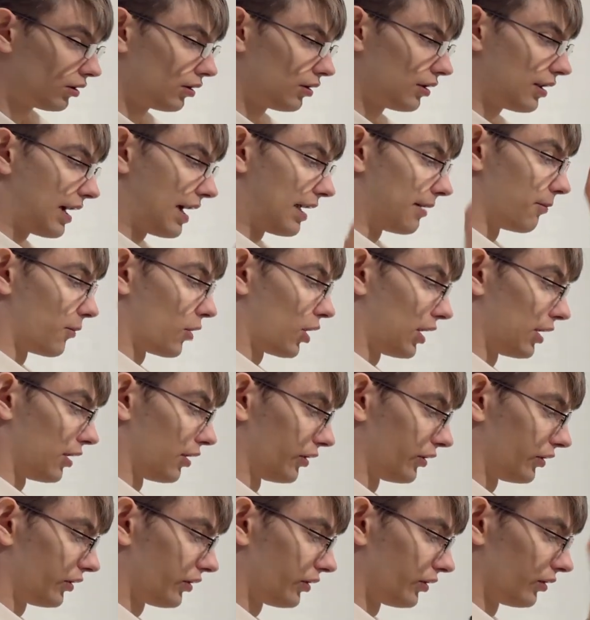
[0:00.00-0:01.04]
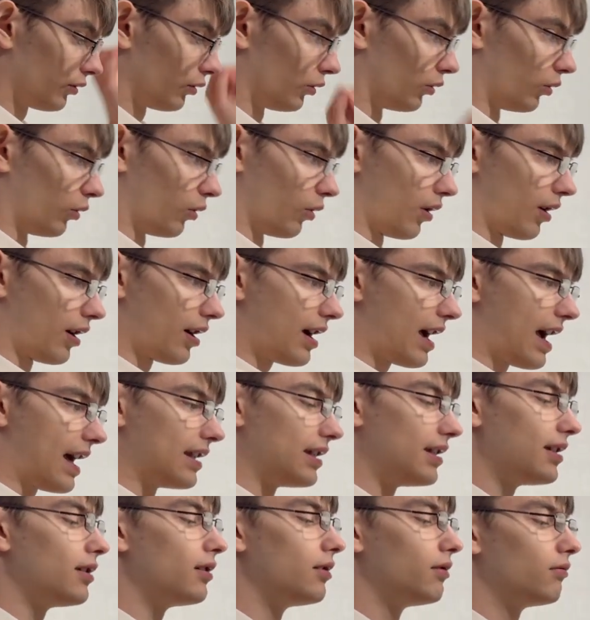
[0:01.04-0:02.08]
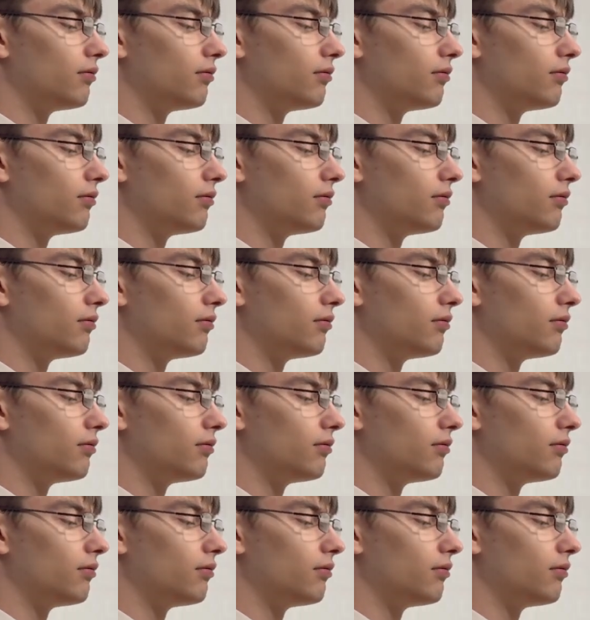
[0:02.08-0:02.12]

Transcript: n minus, or n